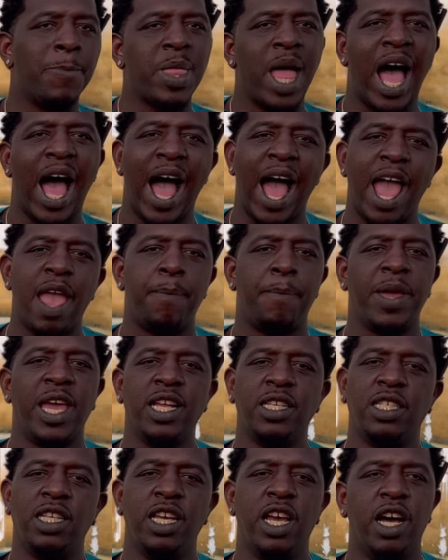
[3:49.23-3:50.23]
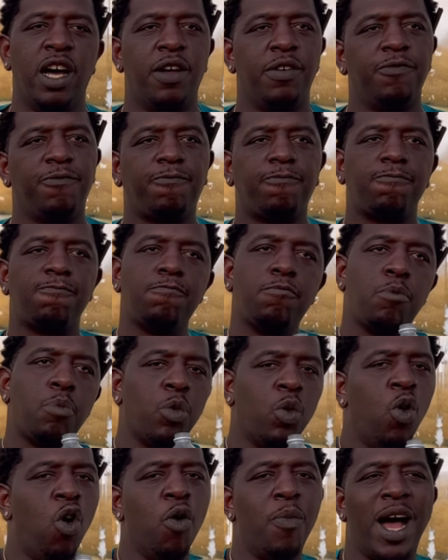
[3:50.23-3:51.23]
All right, bitch, here.
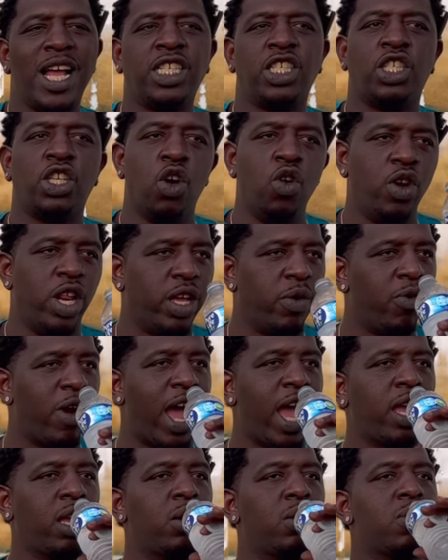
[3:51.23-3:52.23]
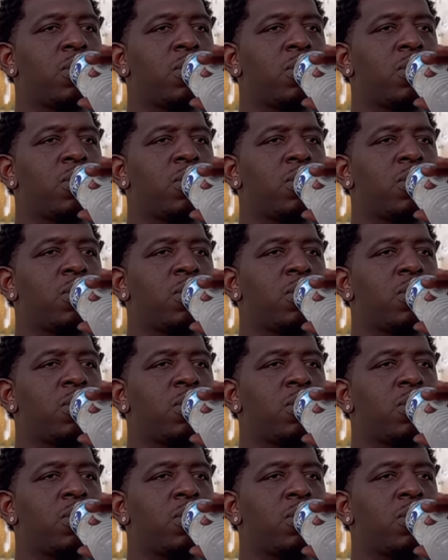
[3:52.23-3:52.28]
What about shooting, right?